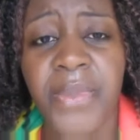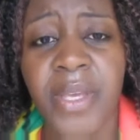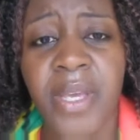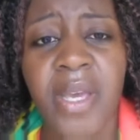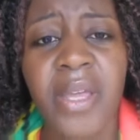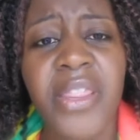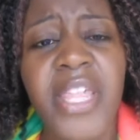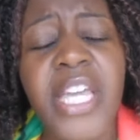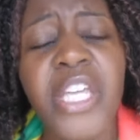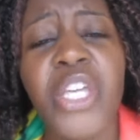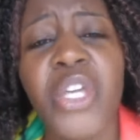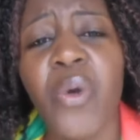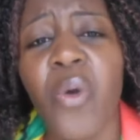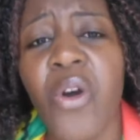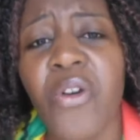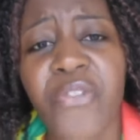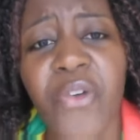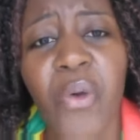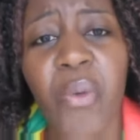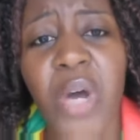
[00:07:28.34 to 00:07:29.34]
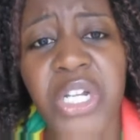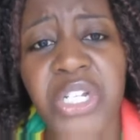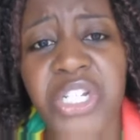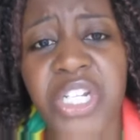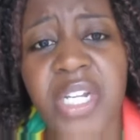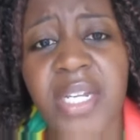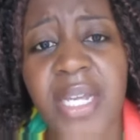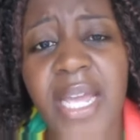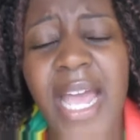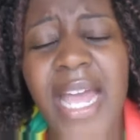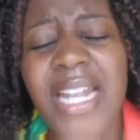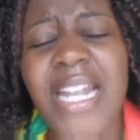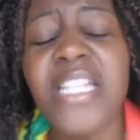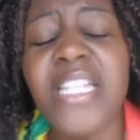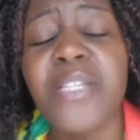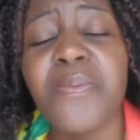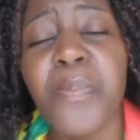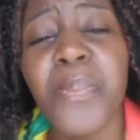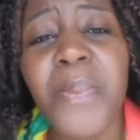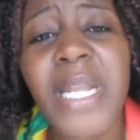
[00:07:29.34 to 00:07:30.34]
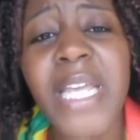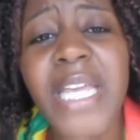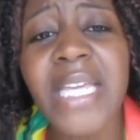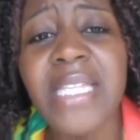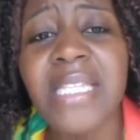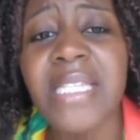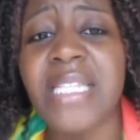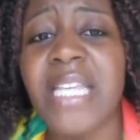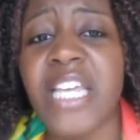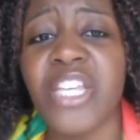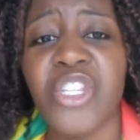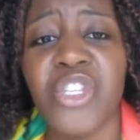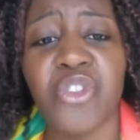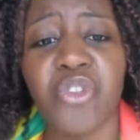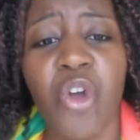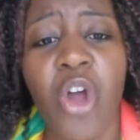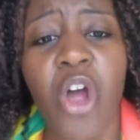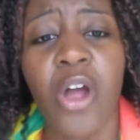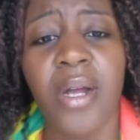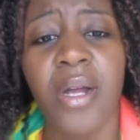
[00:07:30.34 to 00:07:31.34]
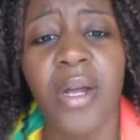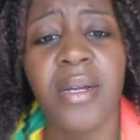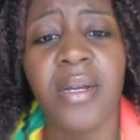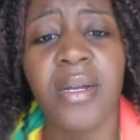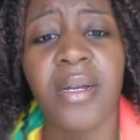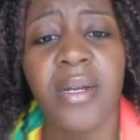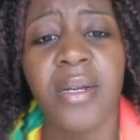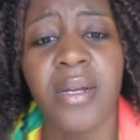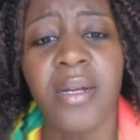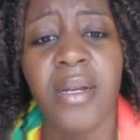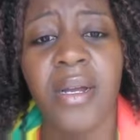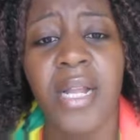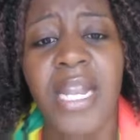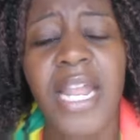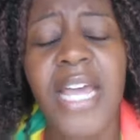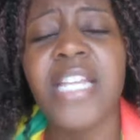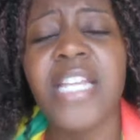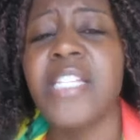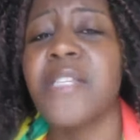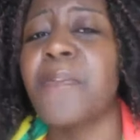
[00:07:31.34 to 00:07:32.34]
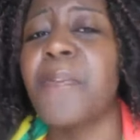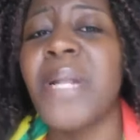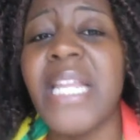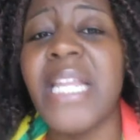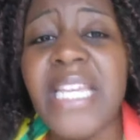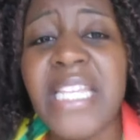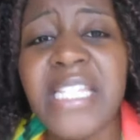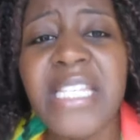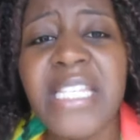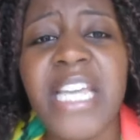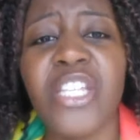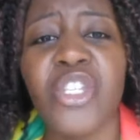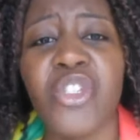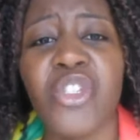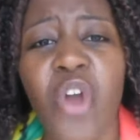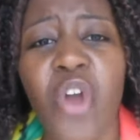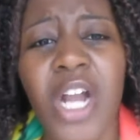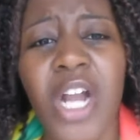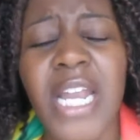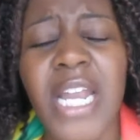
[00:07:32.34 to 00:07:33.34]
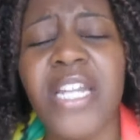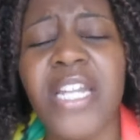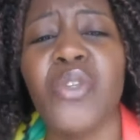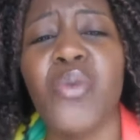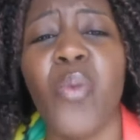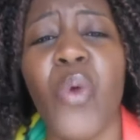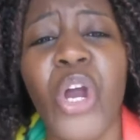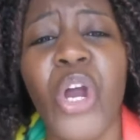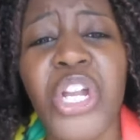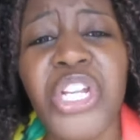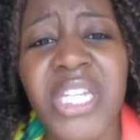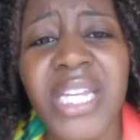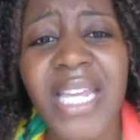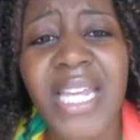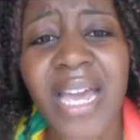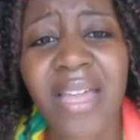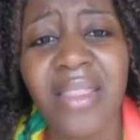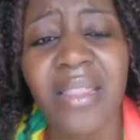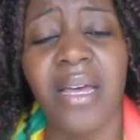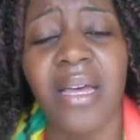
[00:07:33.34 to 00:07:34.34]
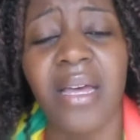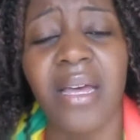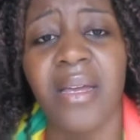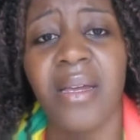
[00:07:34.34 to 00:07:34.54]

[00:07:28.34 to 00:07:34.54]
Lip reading: Thank you all for watching, and let's please stay strong. Let us please stay strong. Let us work together.